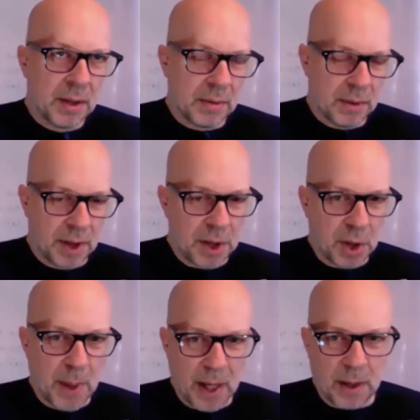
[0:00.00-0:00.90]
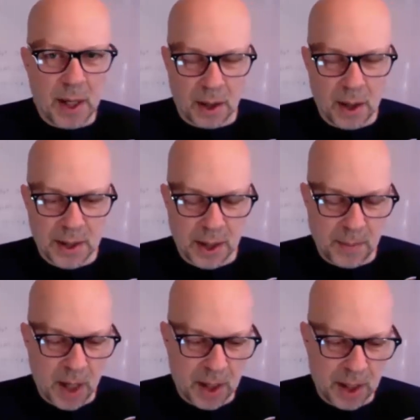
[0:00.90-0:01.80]
really do better at content
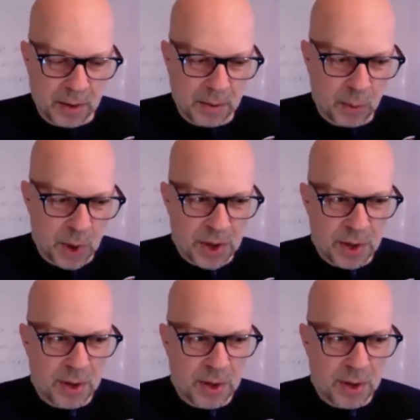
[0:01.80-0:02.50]
marketing, which,